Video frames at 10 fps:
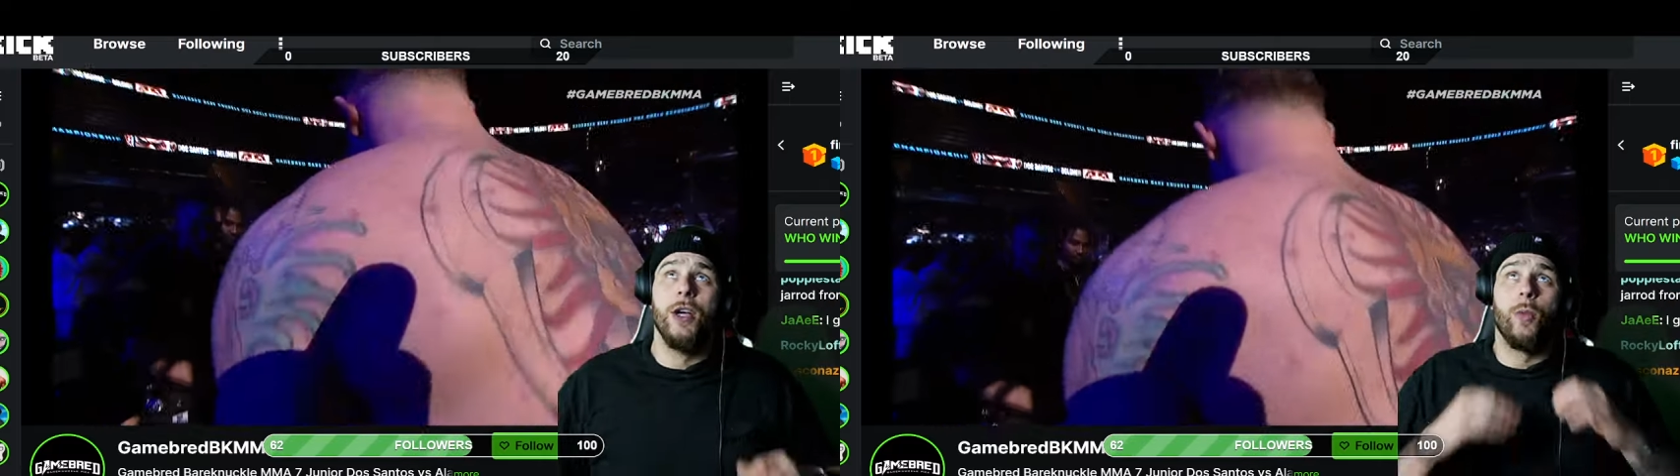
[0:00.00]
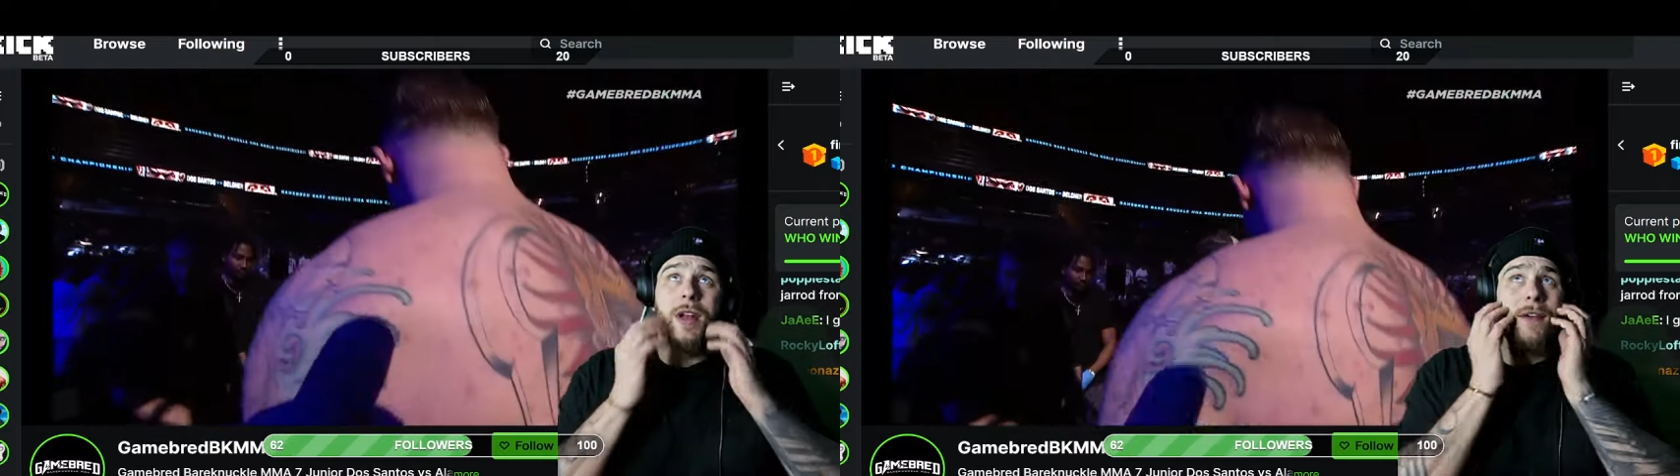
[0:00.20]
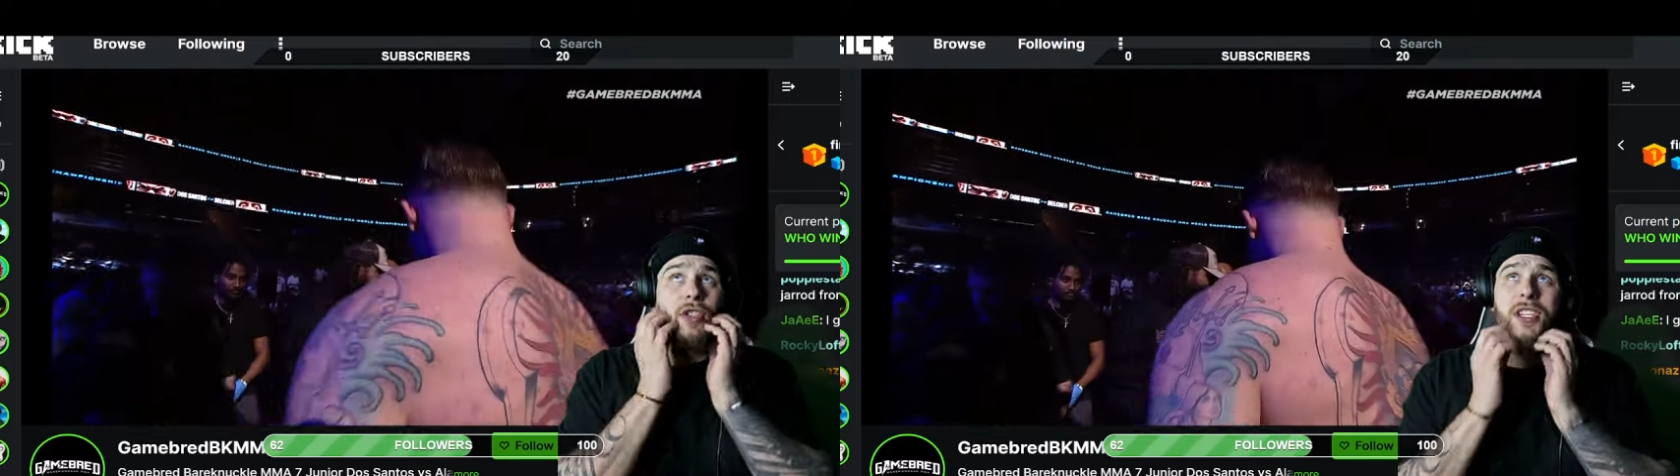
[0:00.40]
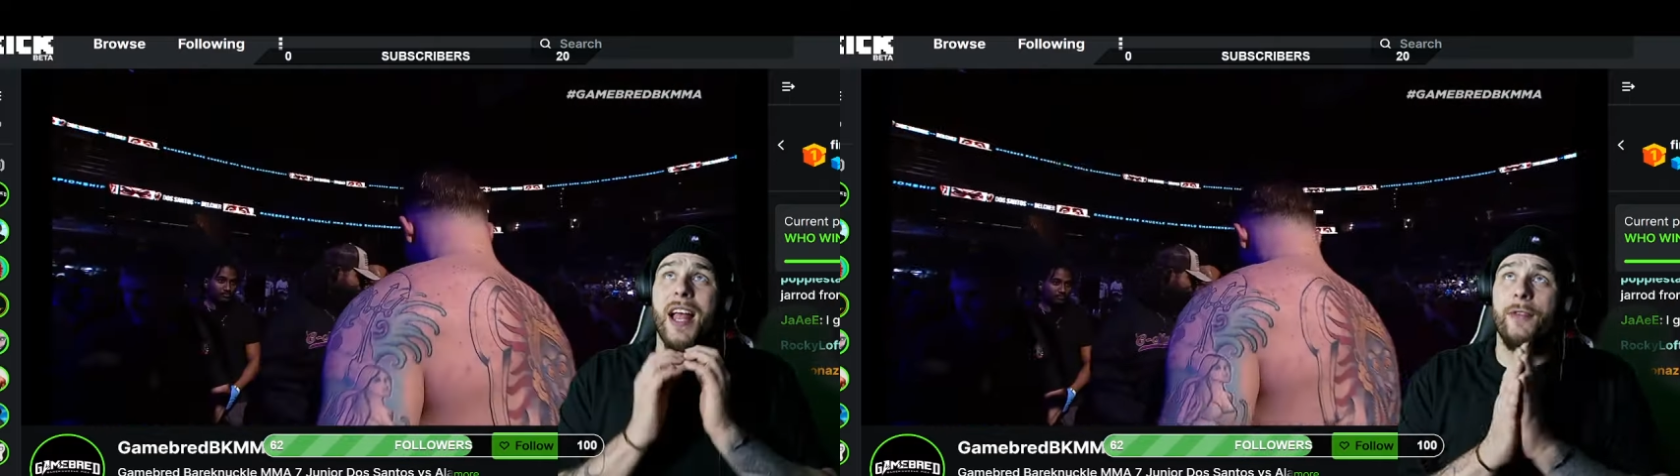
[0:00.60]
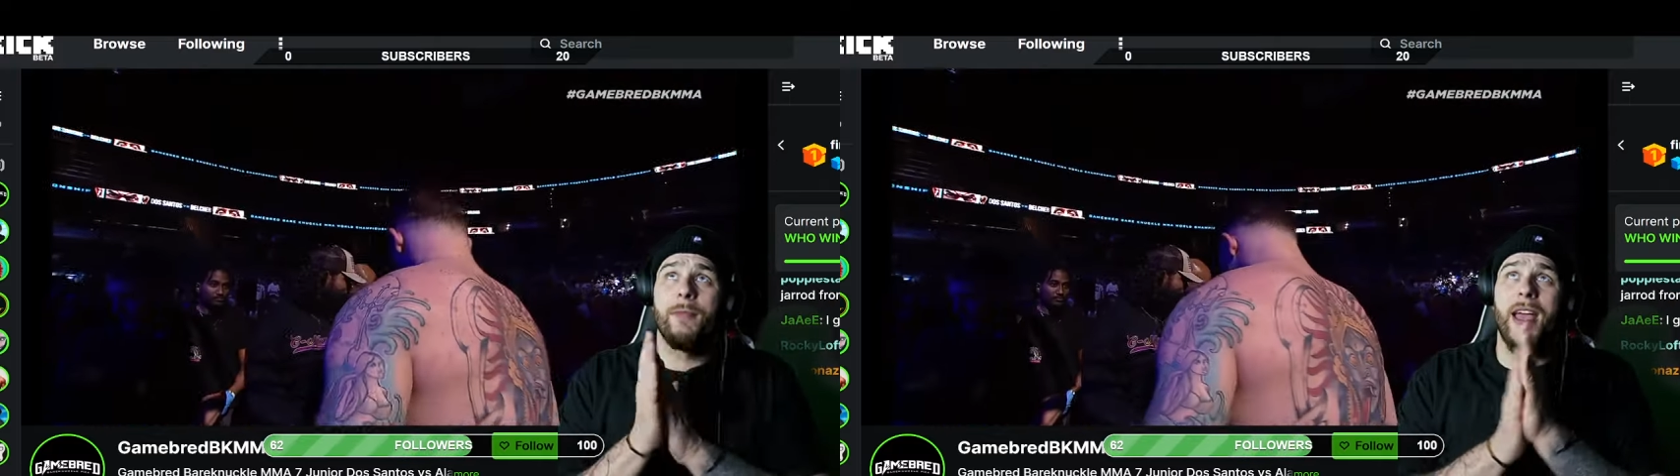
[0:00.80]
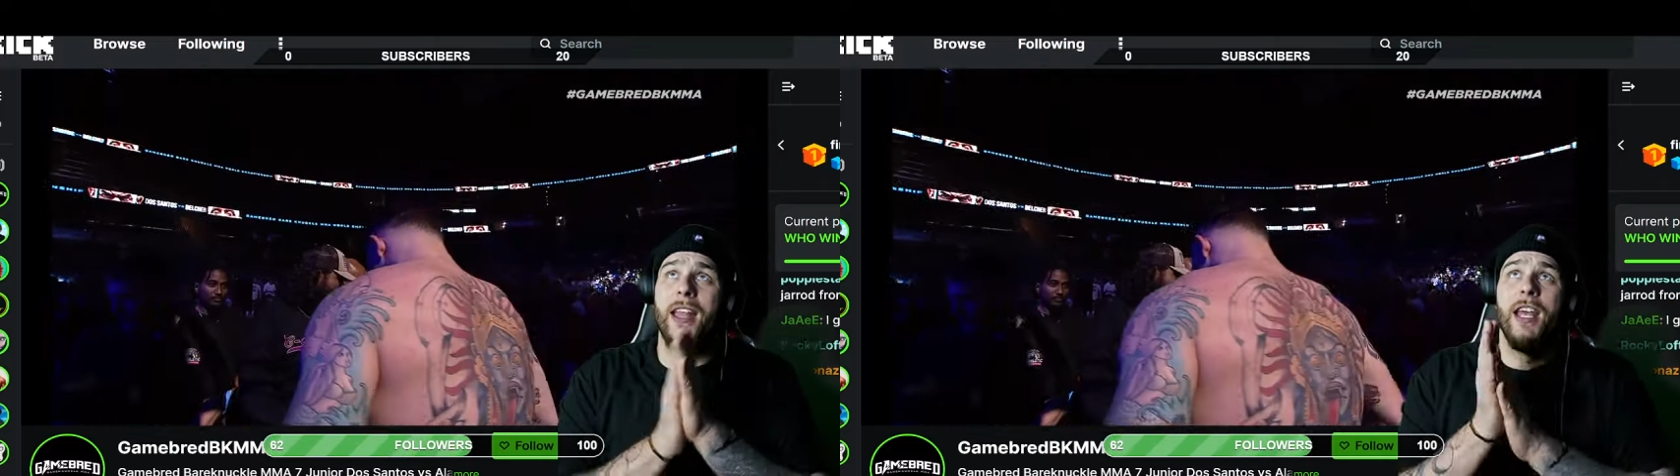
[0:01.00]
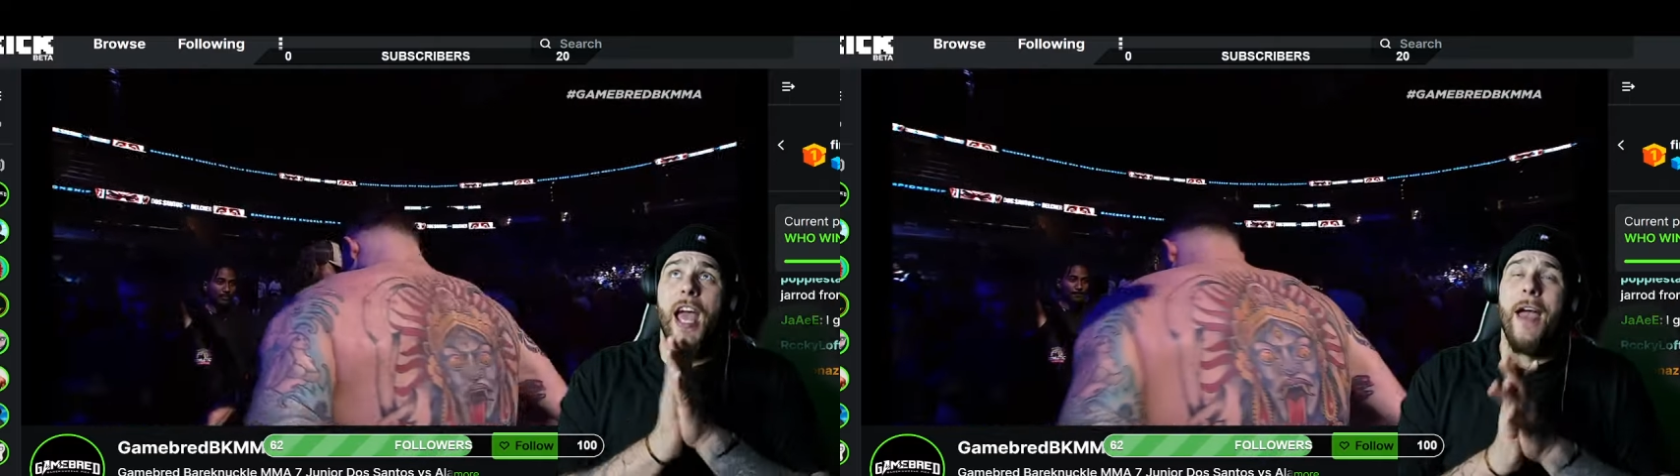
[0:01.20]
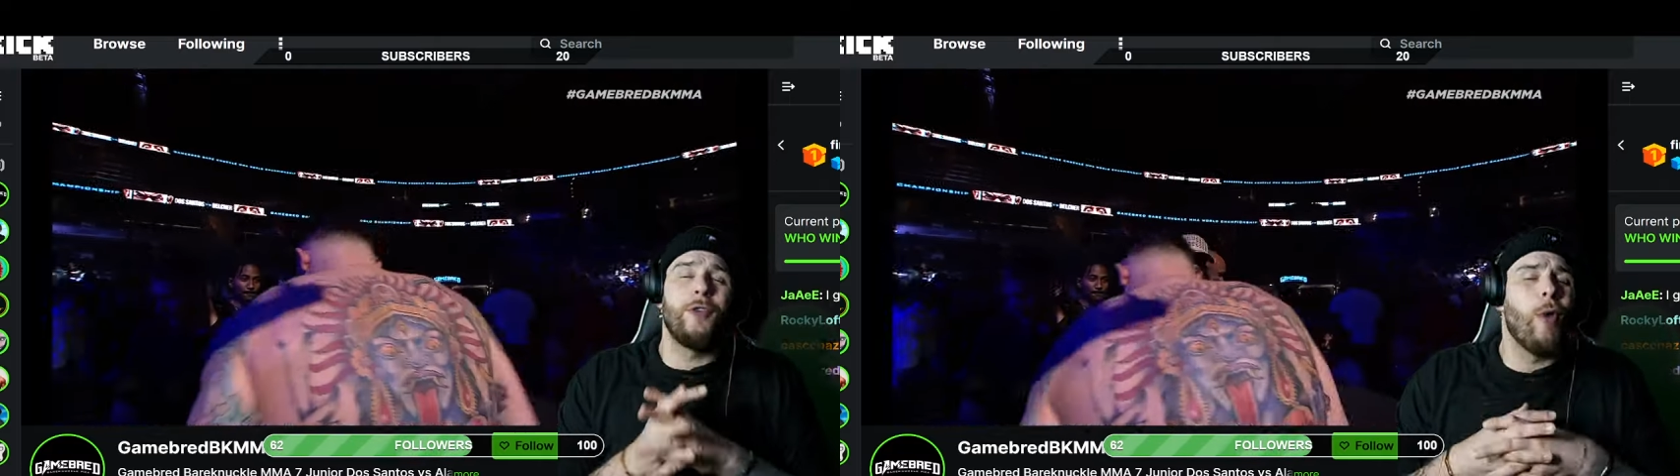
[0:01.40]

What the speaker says: Whatever's clever, man. If you